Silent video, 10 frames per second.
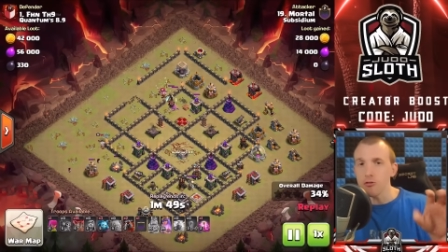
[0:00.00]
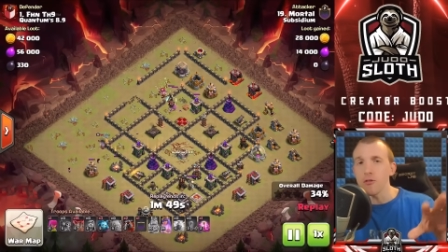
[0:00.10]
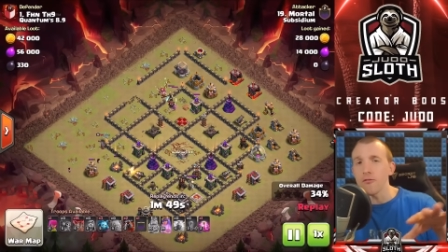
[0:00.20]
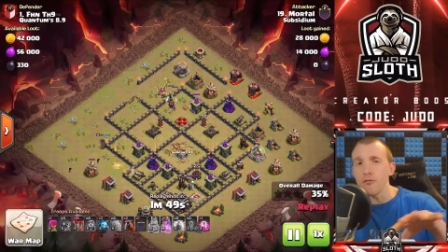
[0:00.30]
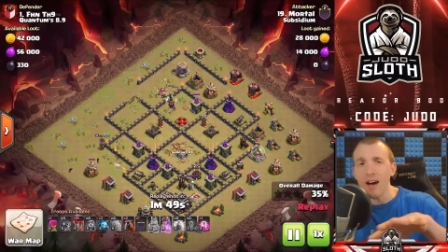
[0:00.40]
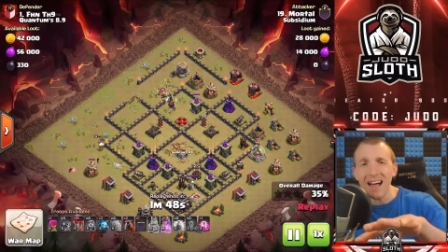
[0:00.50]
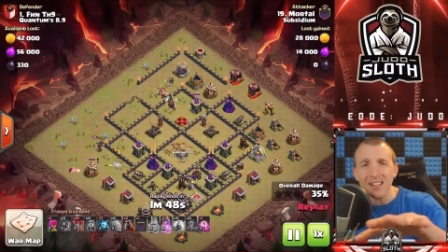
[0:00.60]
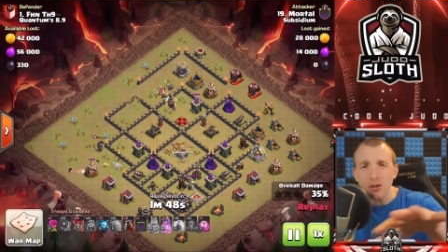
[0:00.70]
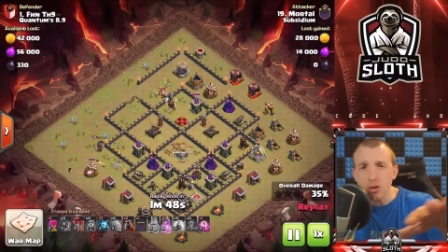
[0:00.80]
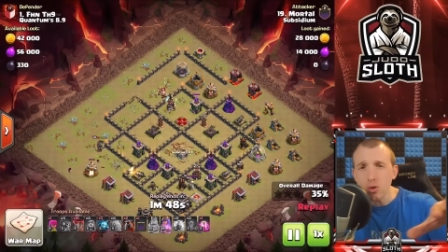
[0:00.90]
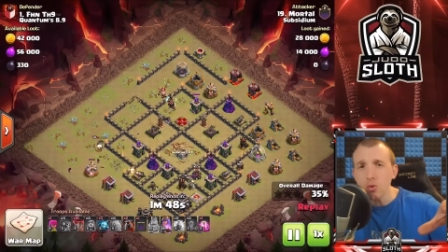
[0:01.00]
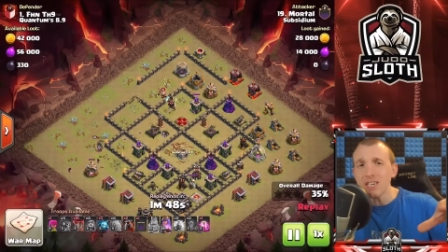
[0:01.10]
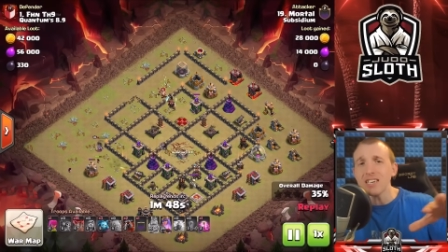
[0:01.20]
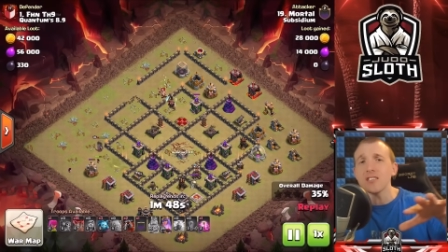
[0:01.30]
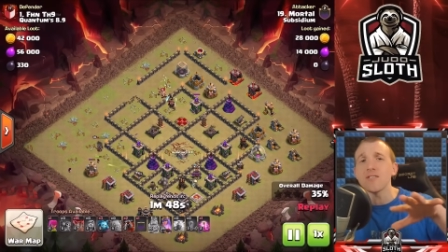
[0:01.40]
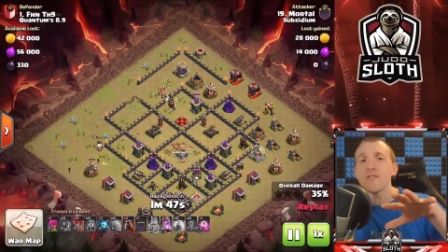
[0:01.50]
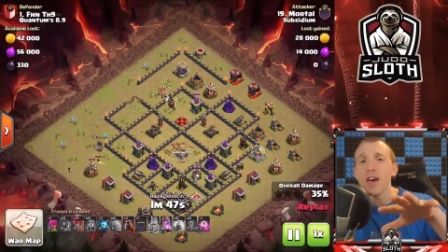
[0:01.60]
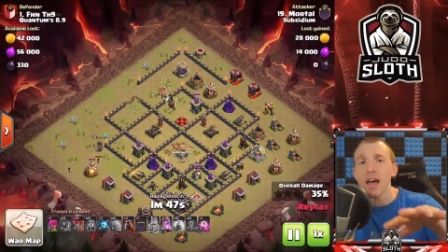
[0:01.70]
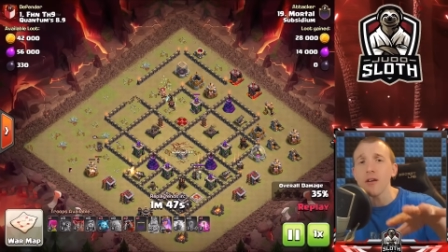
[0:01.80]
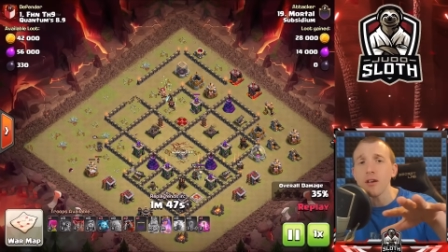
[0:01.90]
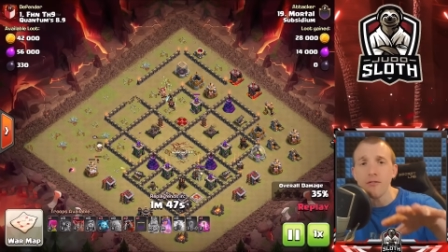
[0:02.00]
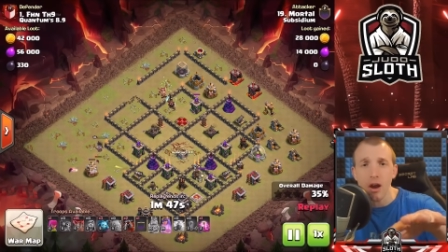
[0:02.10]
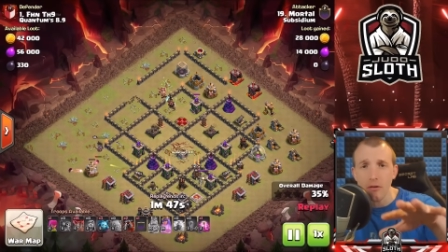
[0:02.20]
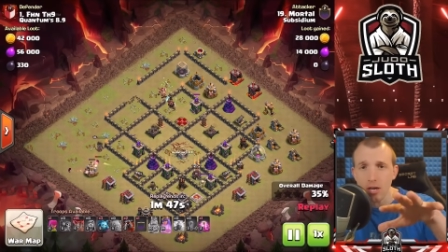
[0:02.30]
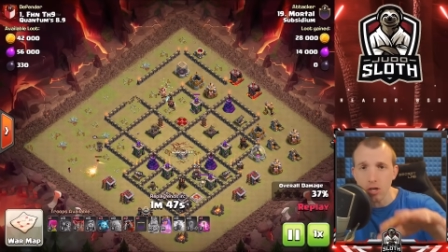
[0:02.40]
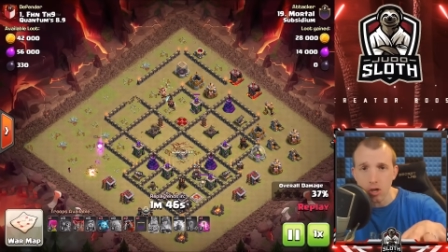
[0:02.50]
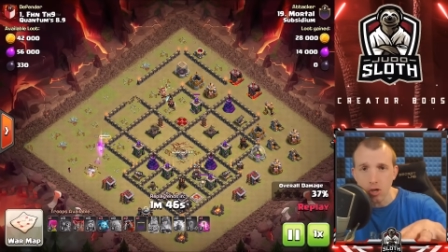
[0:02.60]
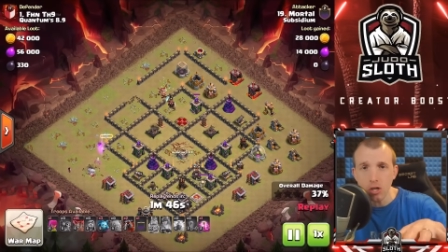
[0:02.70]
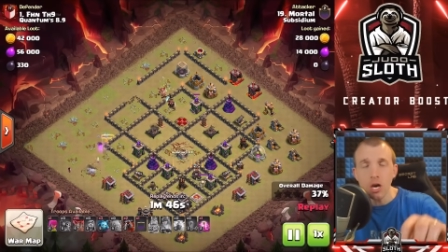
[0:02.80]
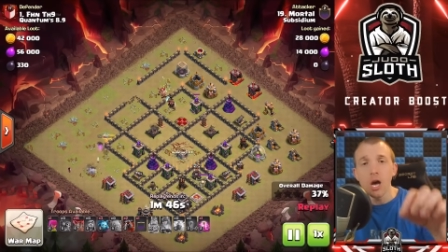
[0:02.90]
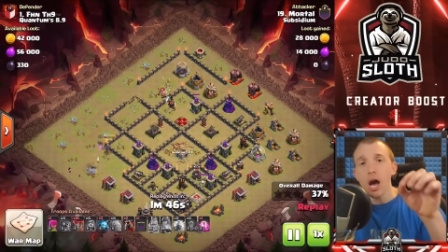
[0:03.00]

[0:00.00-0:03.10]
So the value is very, very good,